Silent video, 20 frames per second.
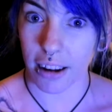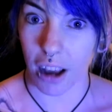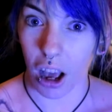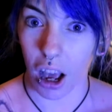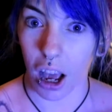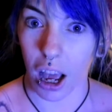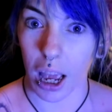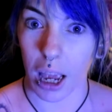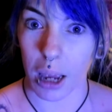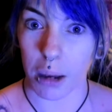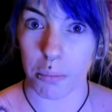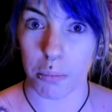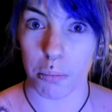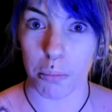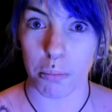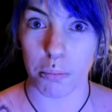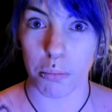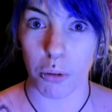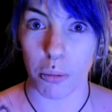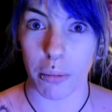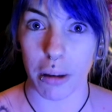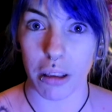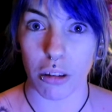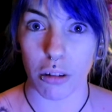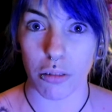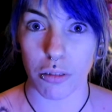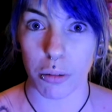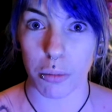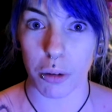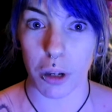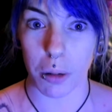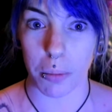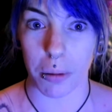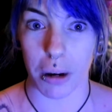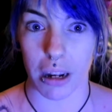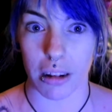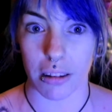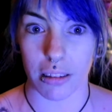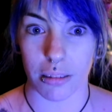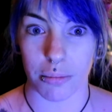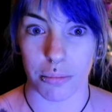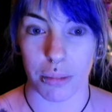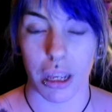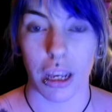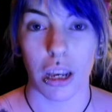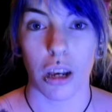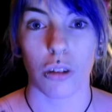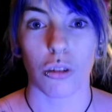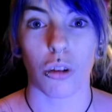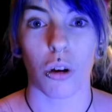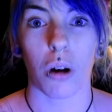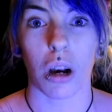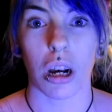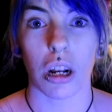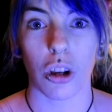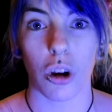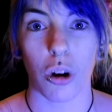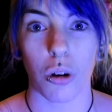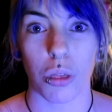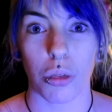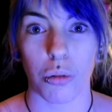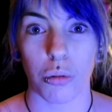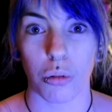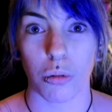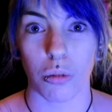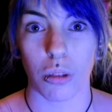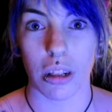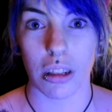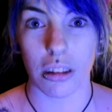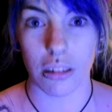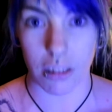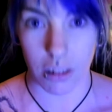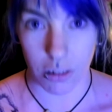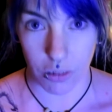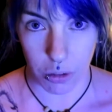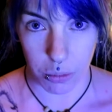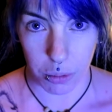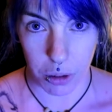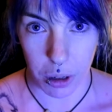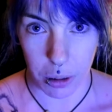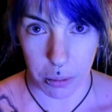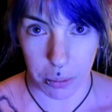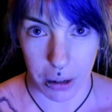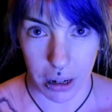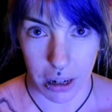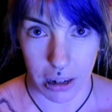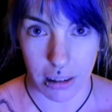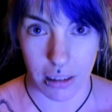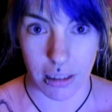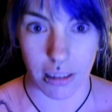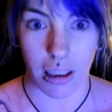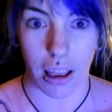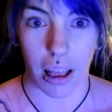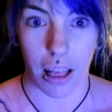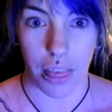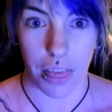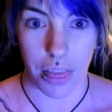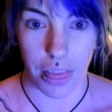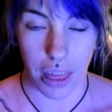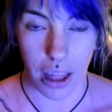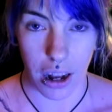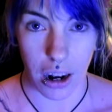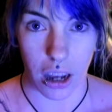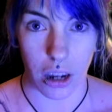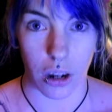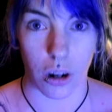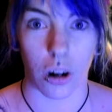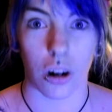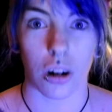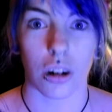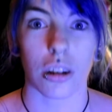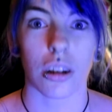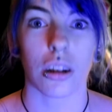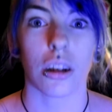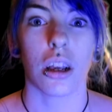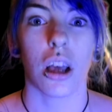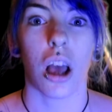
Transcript: I bought myself computer parts. So I'm going to go through the list of computer parts that I got.